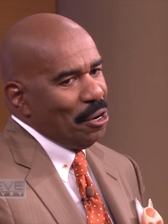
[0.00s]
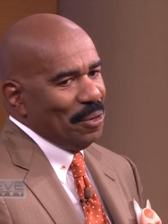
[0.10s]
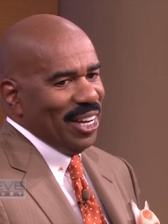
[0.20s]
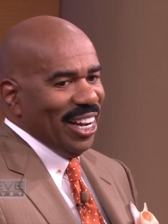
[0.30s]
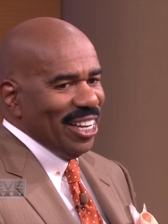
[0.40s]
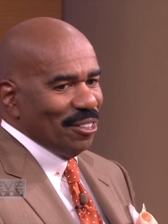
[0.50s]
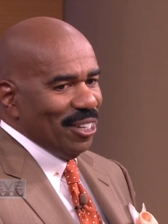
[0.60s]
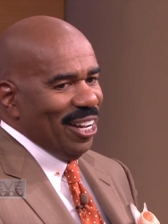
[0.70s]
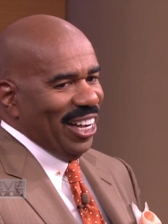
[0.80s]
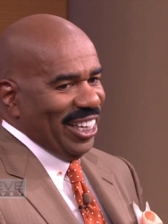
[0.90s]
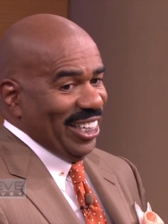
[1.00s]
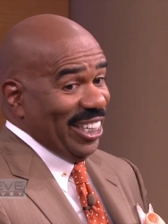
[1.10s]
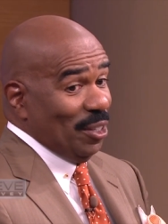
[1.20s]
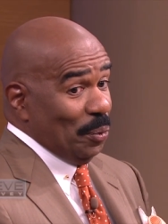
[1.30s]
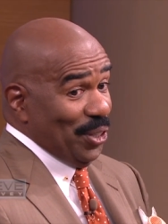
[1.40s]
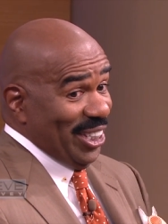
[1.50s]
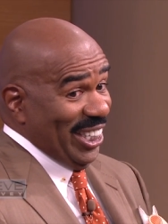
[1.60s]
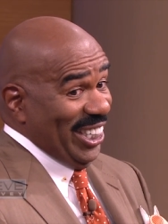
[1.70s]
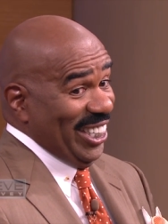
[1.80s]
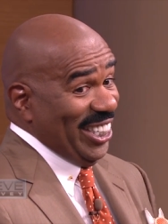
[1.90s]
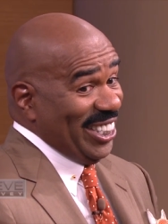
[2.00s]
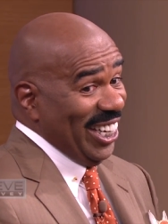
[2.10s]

Ray, I ain't gonna, I got to get one of these.